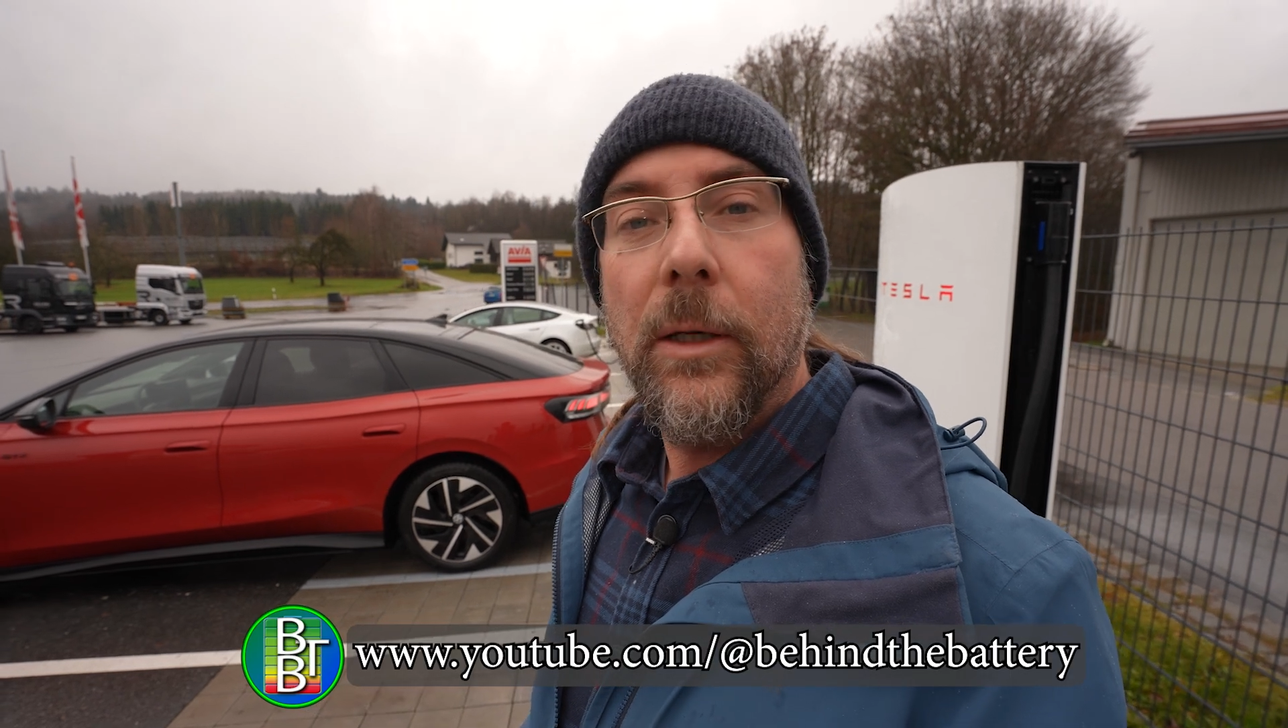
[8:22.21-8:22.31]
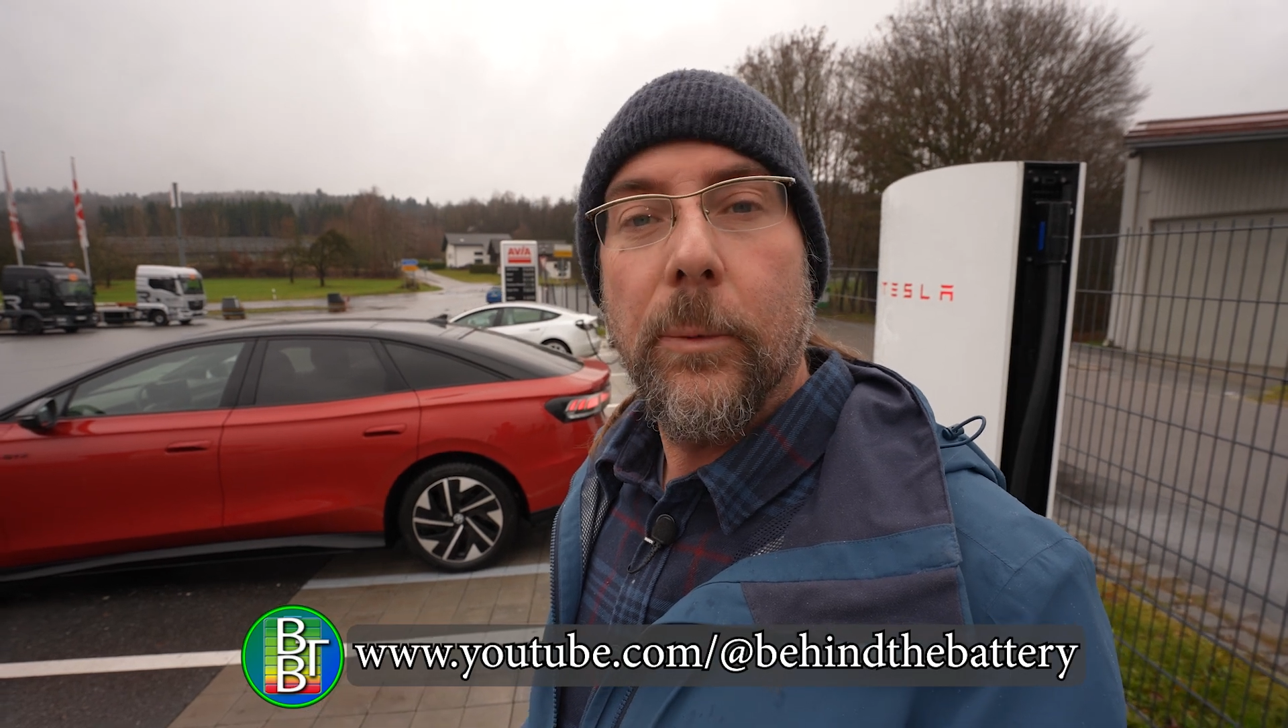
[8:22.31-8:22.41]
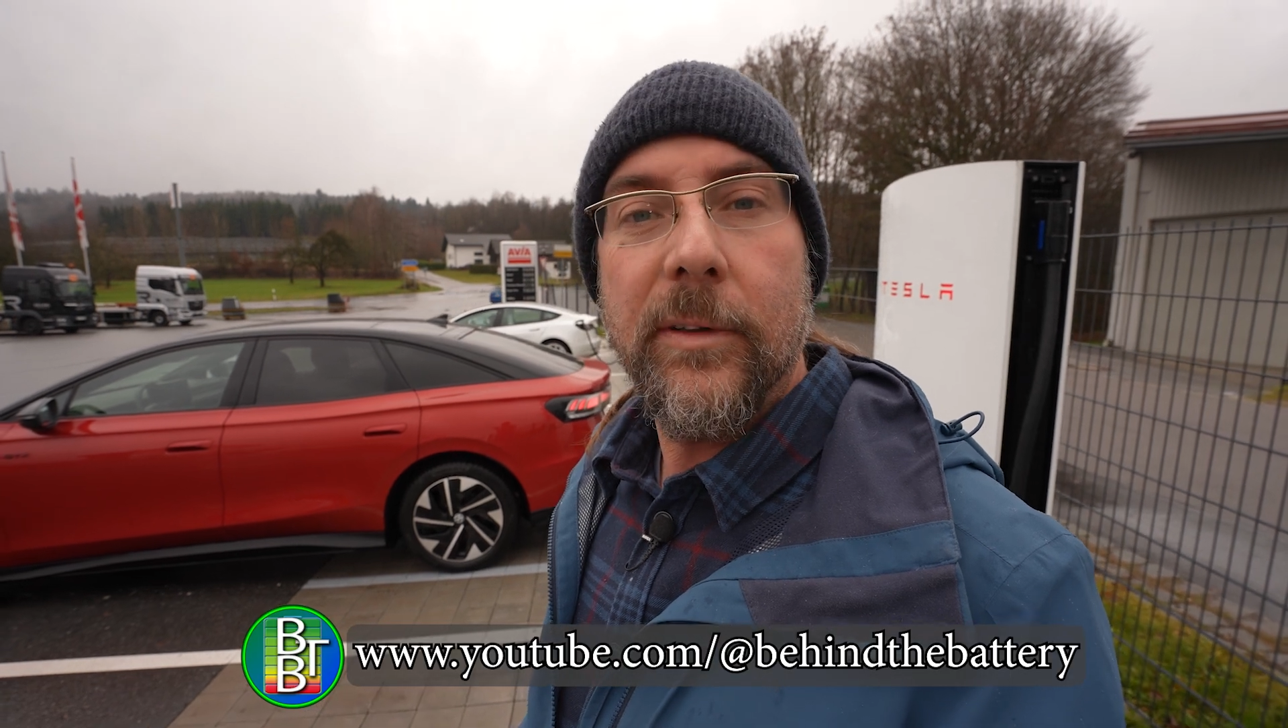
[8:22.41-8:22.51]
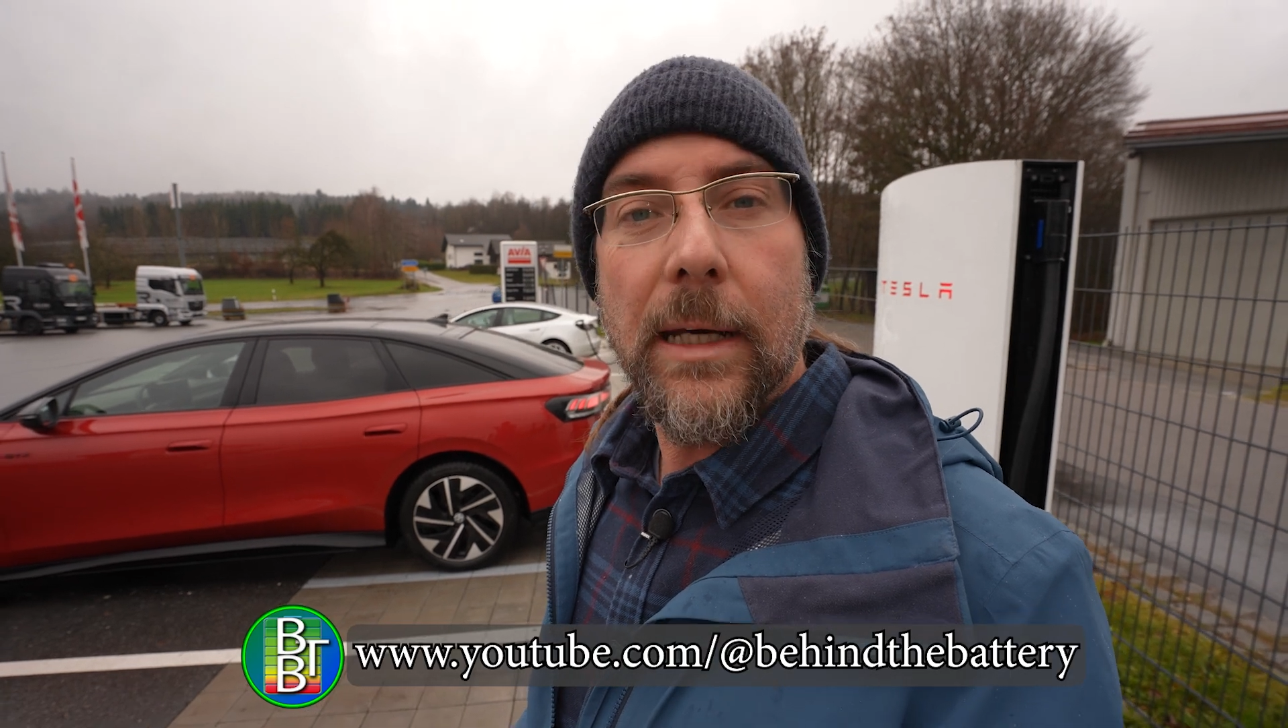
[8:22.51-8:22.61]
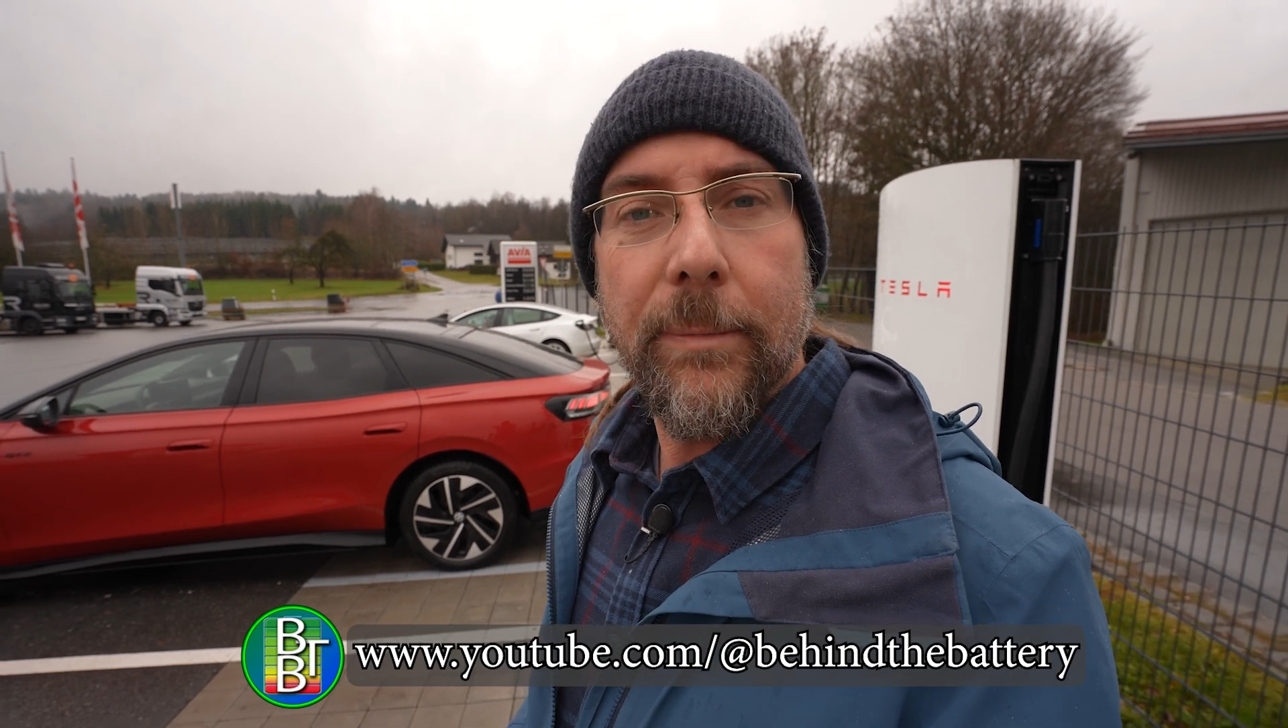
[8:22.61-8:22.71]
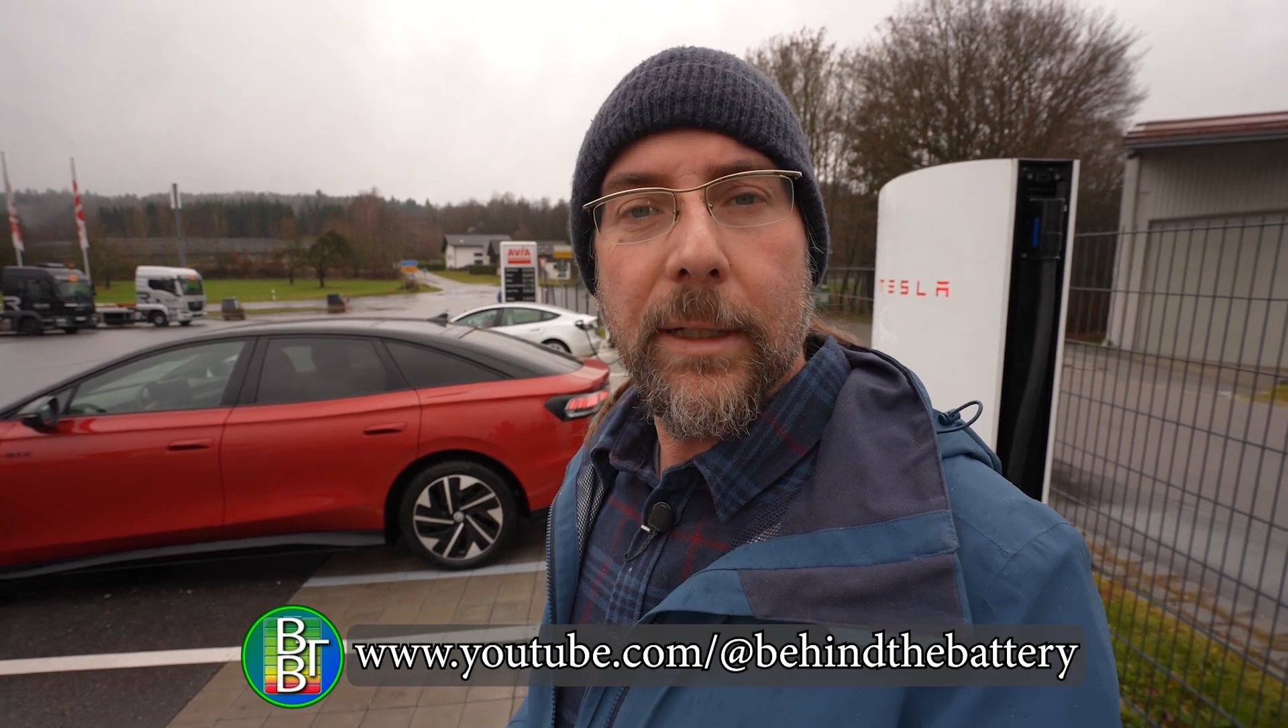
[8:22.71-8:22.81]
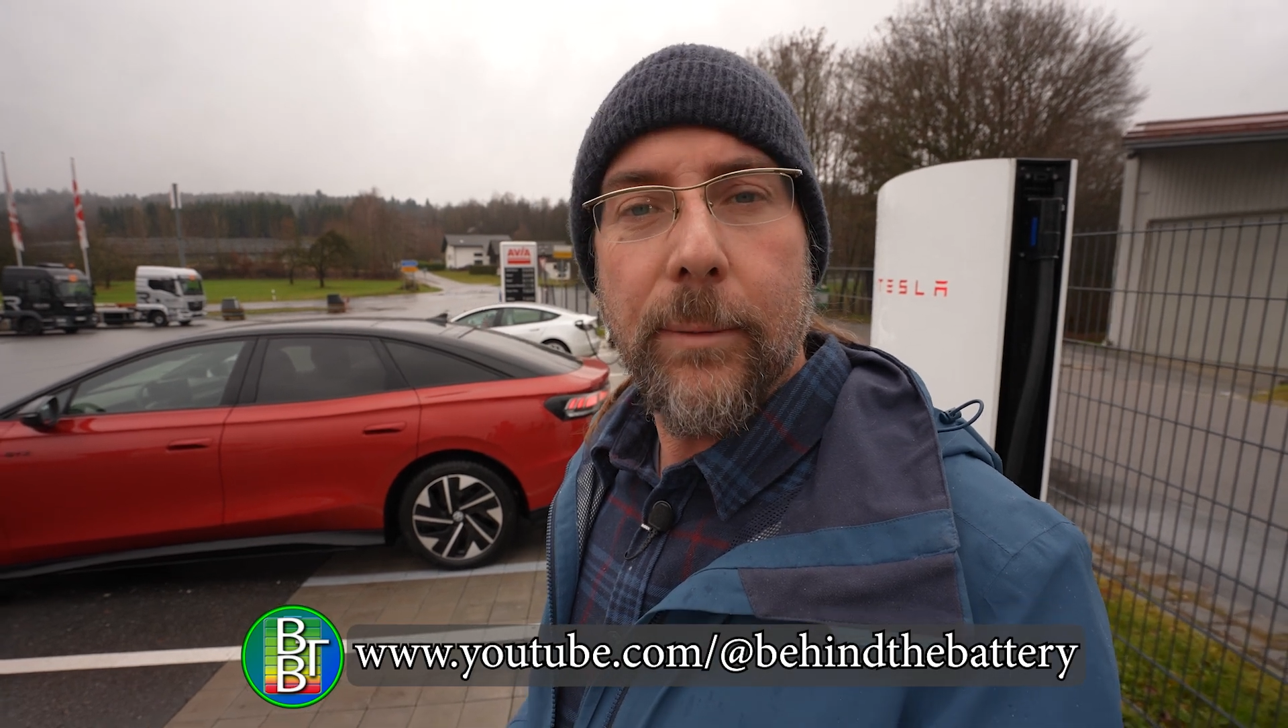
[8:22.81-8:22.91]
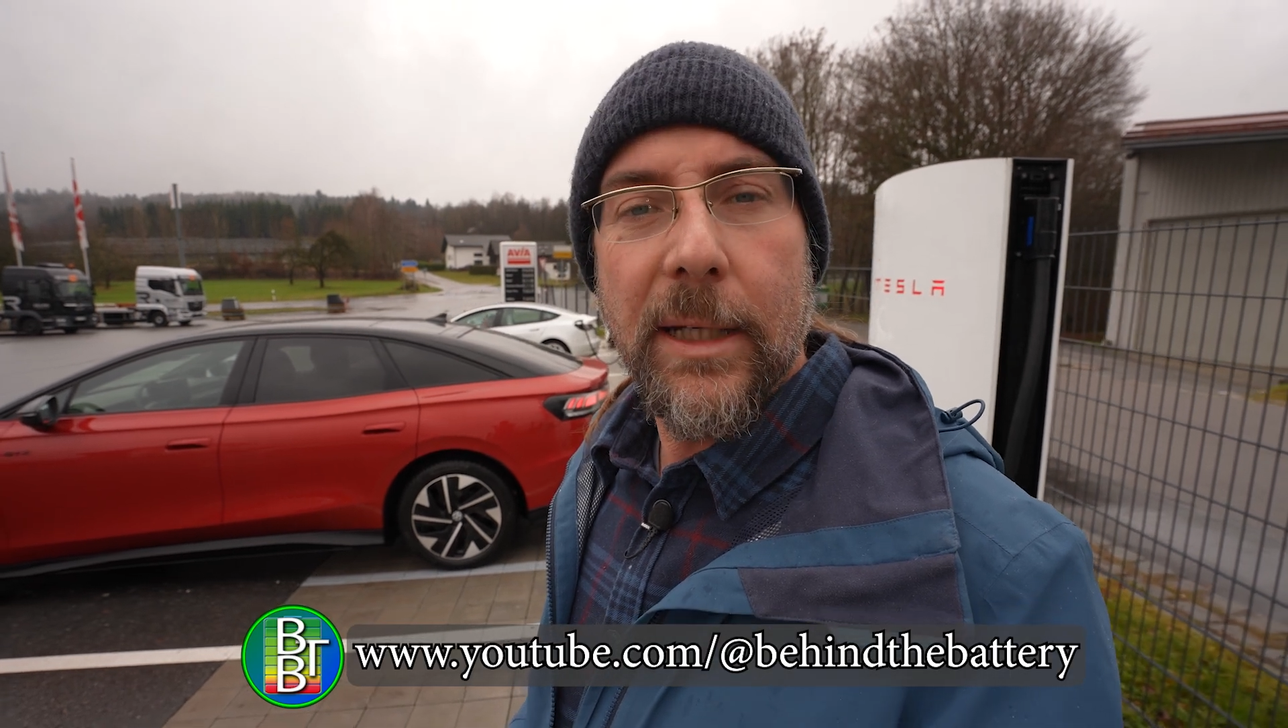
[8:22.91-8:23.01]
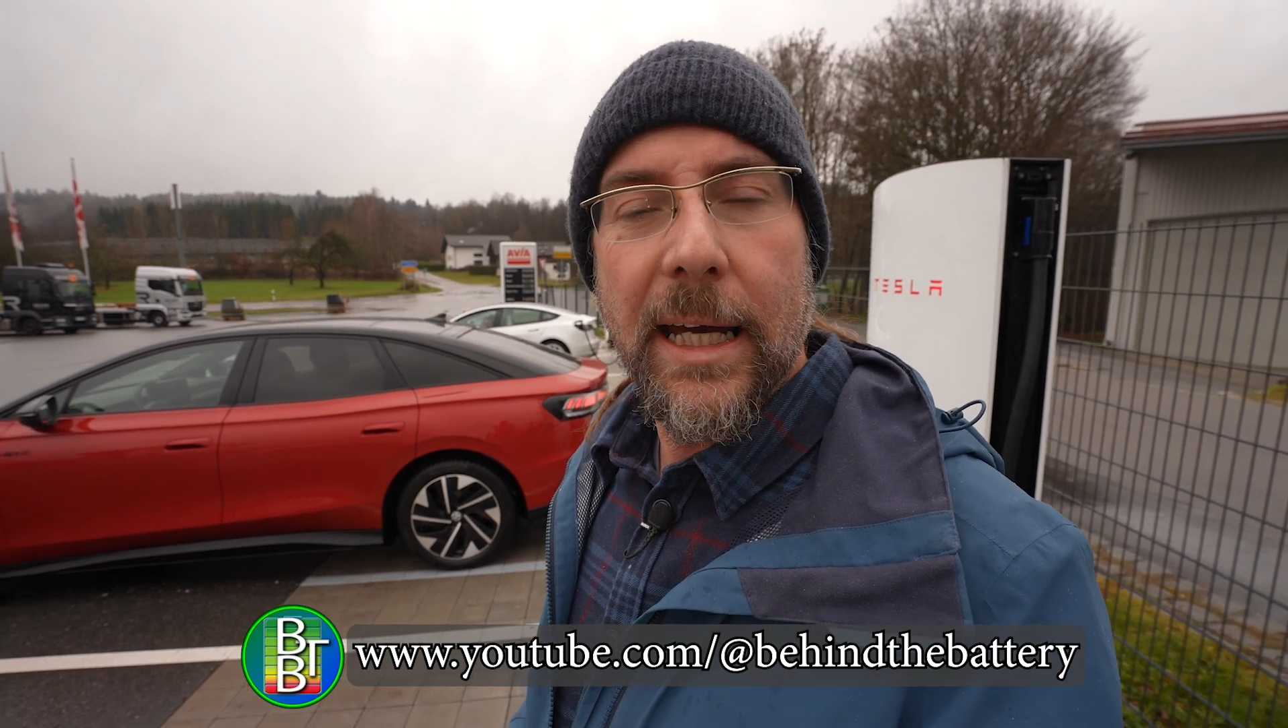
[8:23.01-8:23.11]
what's happening